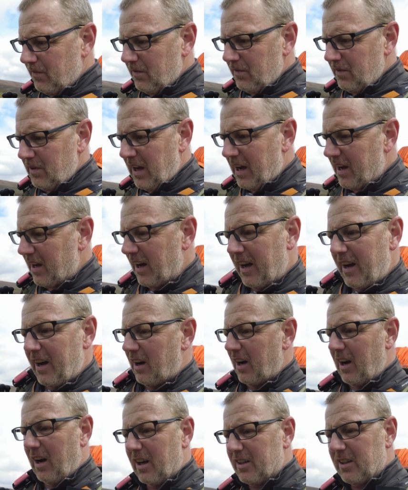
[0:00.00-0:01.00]
Yeah, and
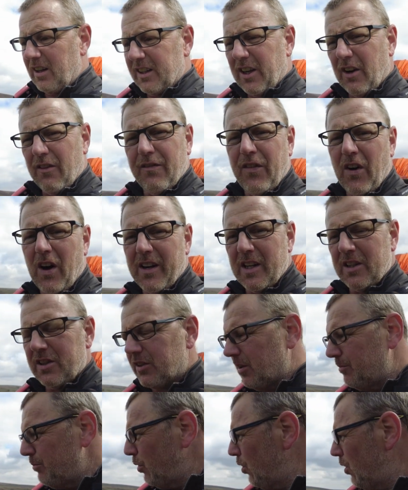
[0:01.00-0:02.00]
I don't find this
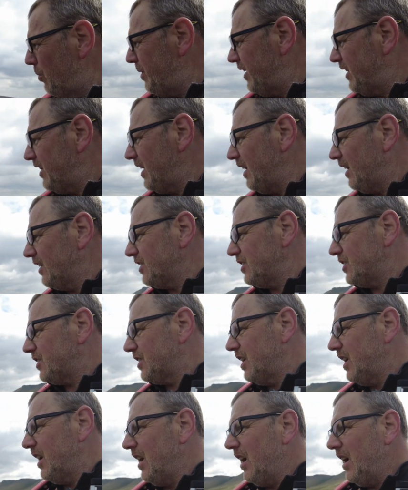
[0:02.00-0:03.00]
as a morbid thing.
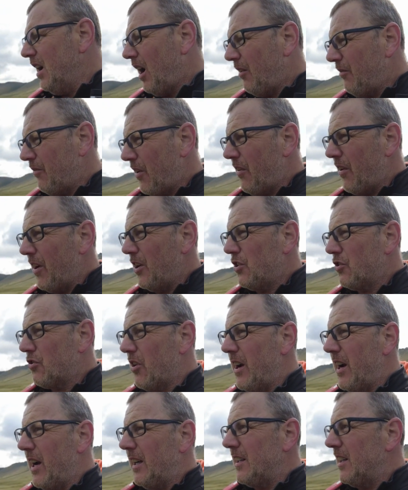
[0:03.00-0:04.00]
I'm very
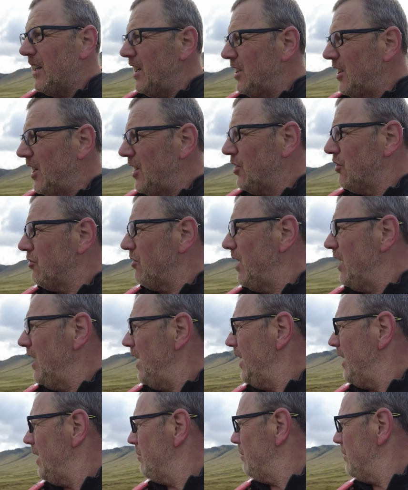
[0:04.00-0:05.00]
intrigued in its history,
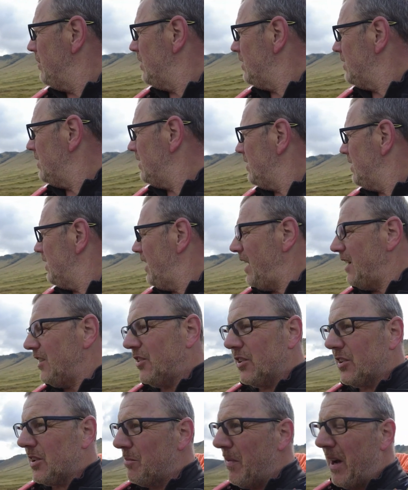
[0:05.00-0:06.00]
and it's
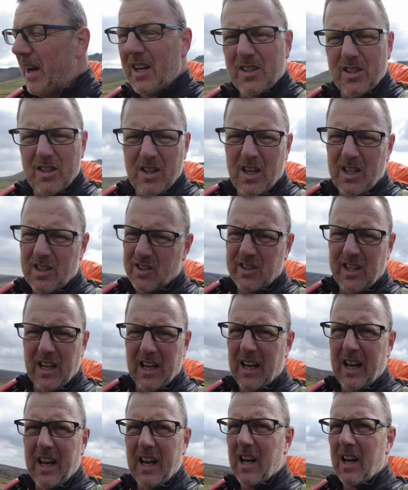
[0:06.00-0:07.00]
just amazing that it's
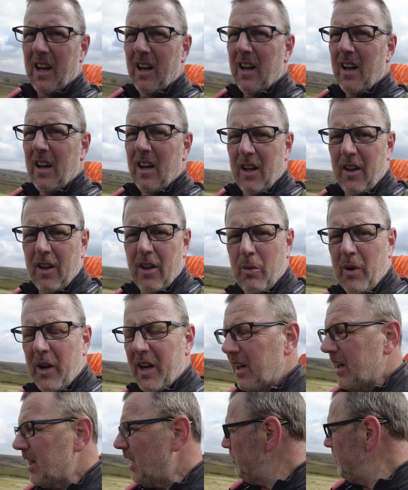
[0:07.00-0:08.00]
still here, that we
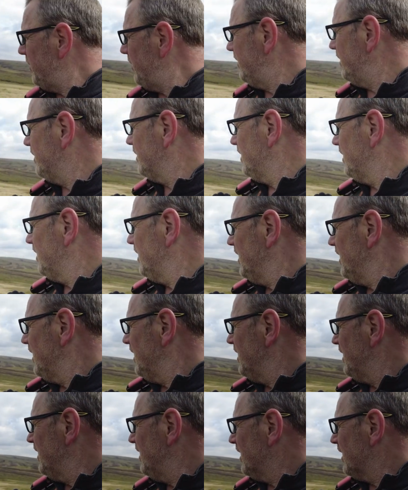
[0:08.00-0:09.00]
can come and,
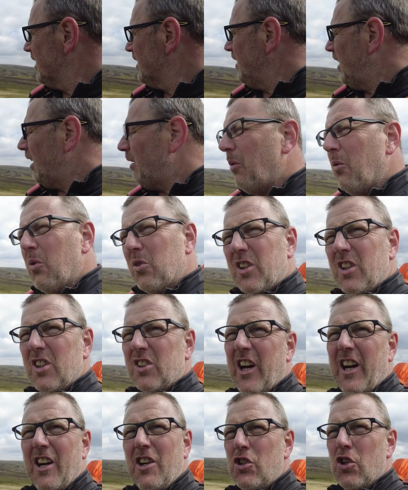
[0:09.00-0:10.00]
I was going to
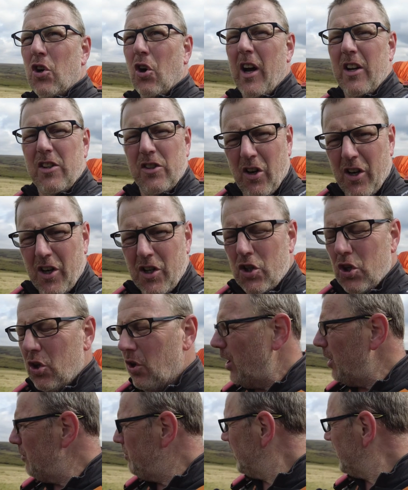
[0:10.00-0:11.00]
say enjoy, it's not
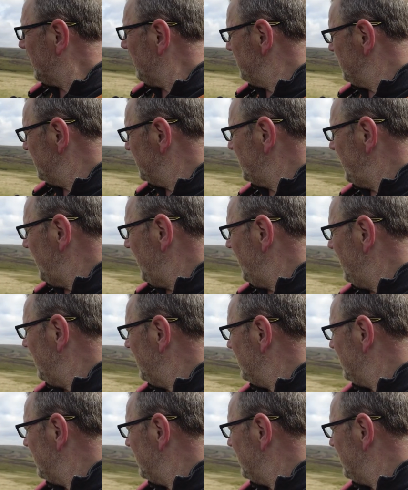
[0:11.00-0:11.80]
enjoy, but come and see.